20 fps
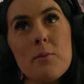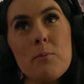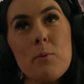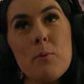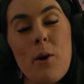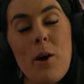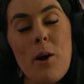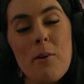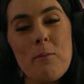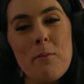a
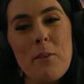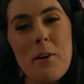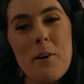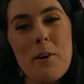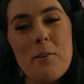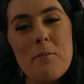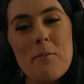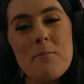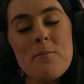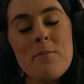
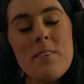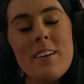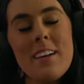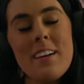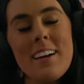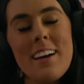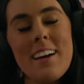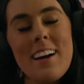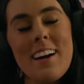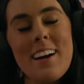problem,
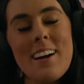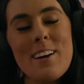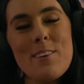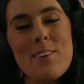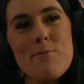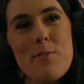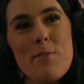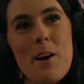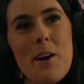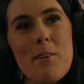
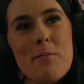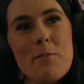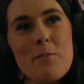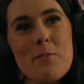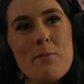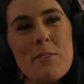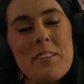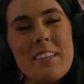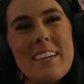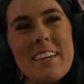
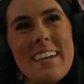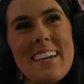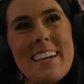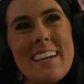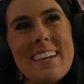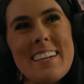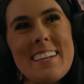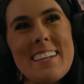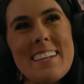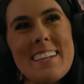
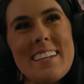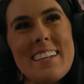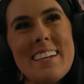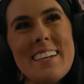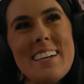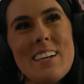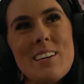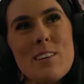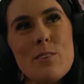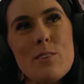probably
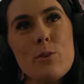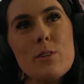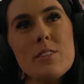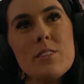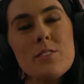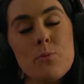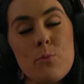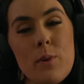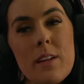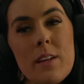
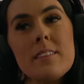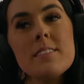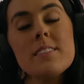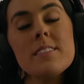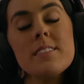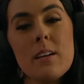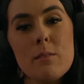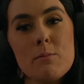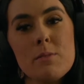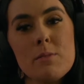was with
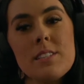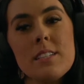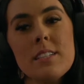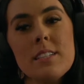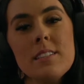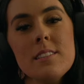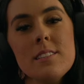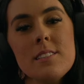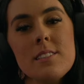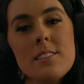
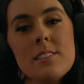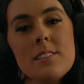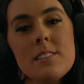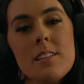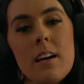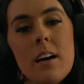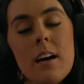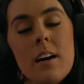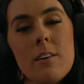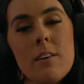substance
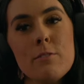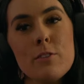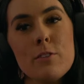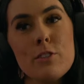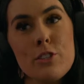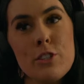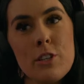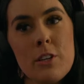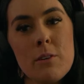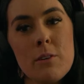for
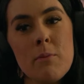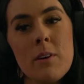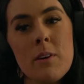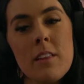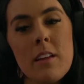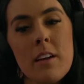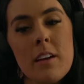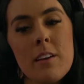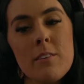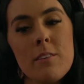sure in my
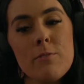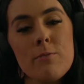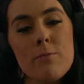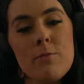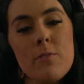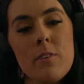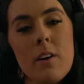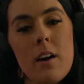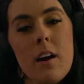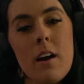life.
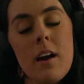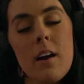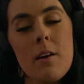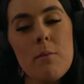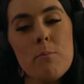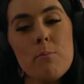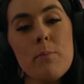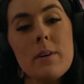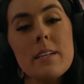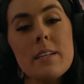
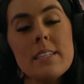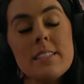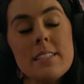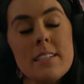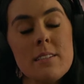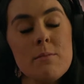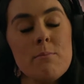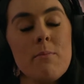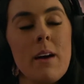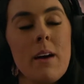But it
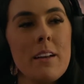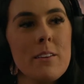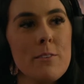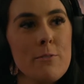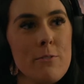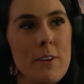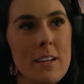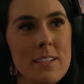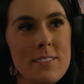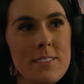did
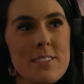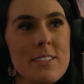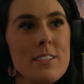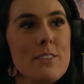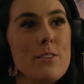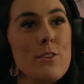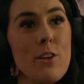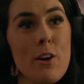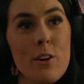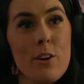manifest
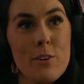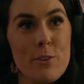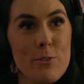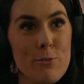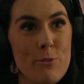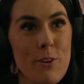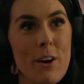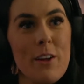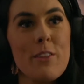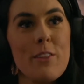in a lot
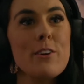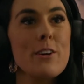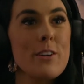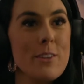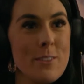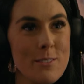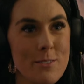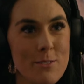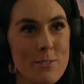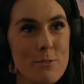of
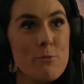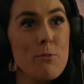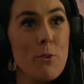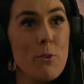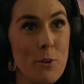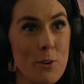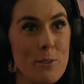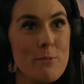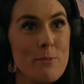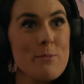other
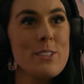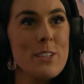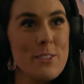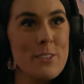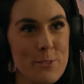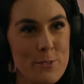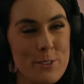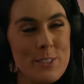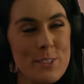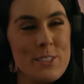forms.
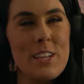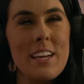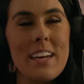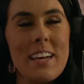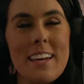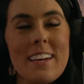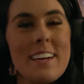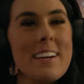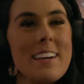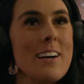As we're
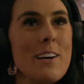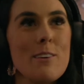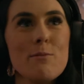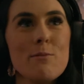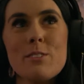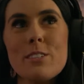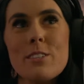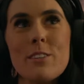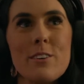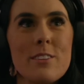saying, it
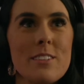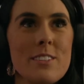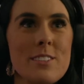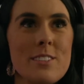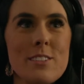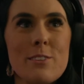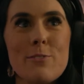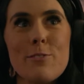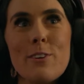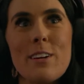comes in all
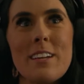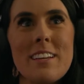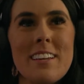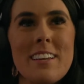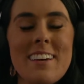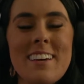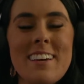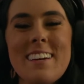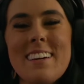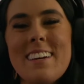these different
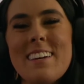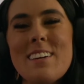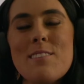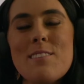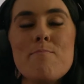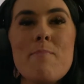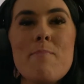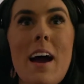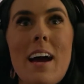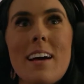
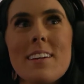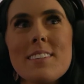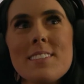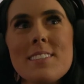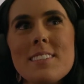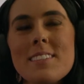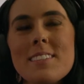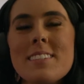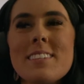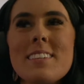
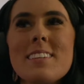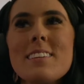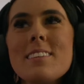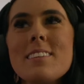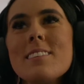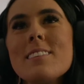masked